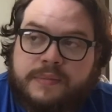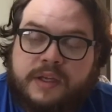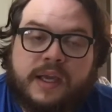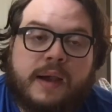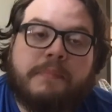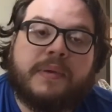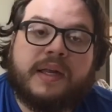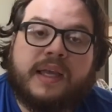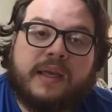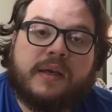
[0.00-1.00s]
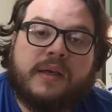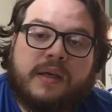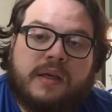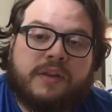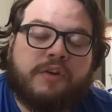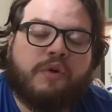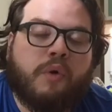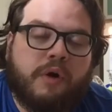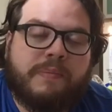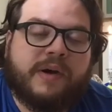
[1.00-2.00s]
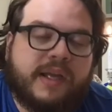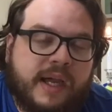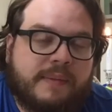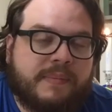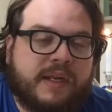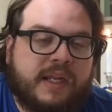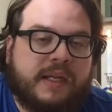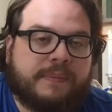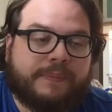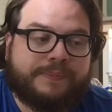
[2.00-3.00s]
the corporate company